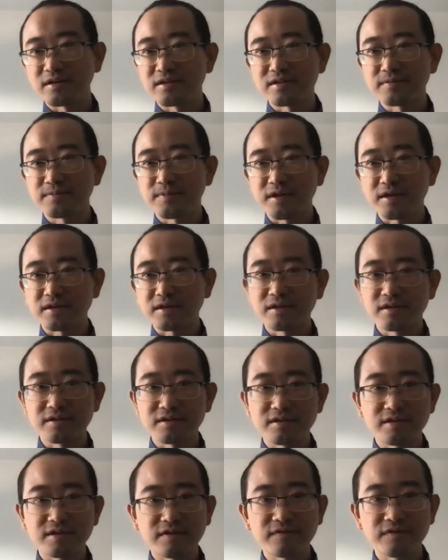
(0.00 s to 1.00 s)
It's
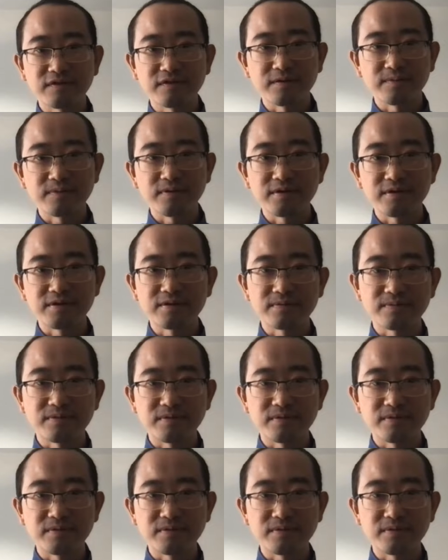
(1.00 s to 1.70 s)
definitely the place to